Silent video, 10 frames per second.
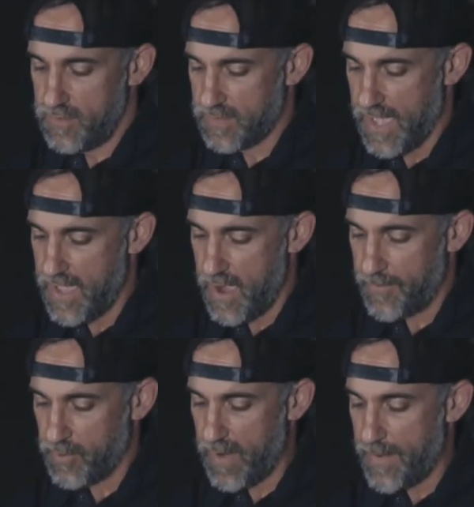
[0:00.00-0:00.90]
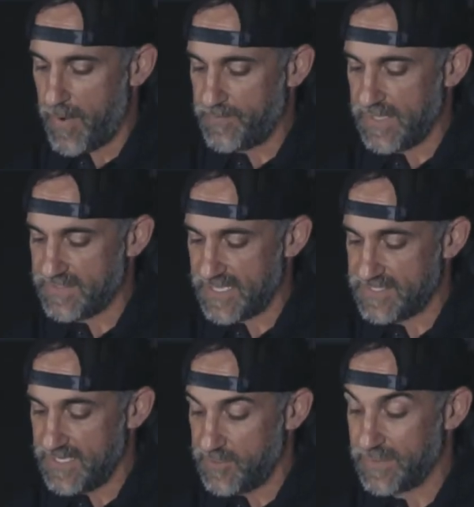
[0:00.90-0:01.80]
Okay, I'm gonna ramp up the
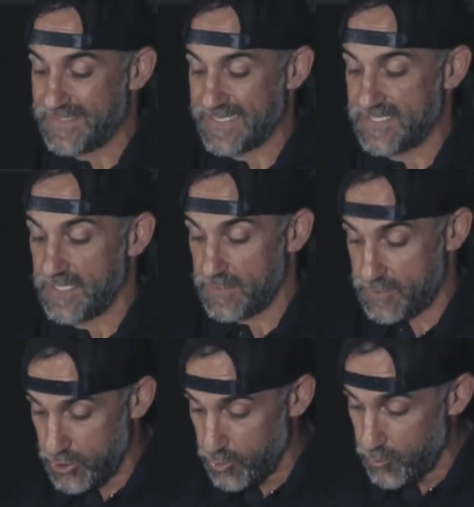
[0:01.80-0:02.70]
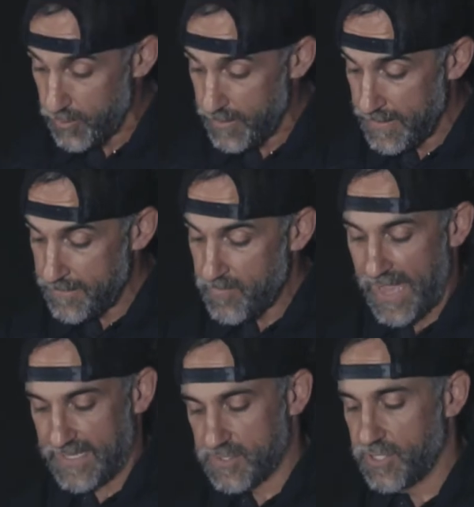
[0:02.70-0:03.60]
intensity to intensity two.
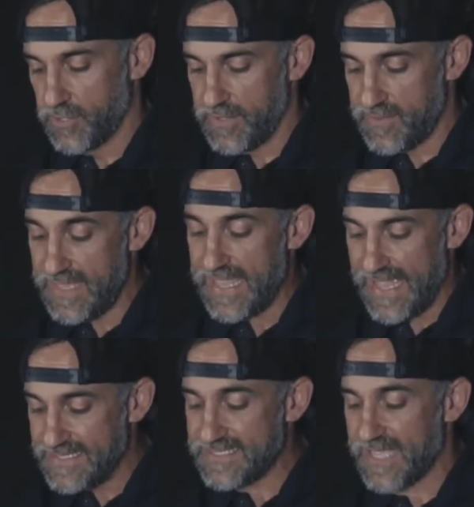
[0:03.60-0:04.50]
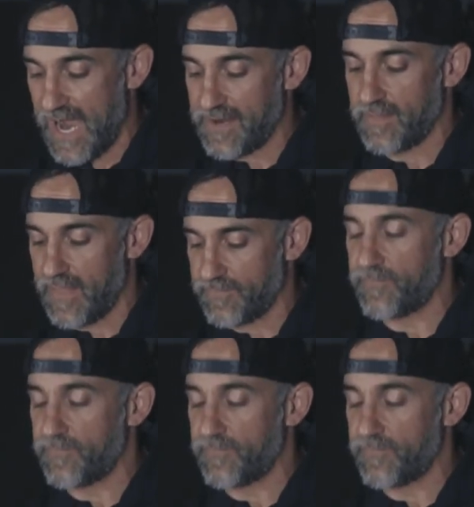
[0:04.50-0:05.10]
I can clearly see inside of the left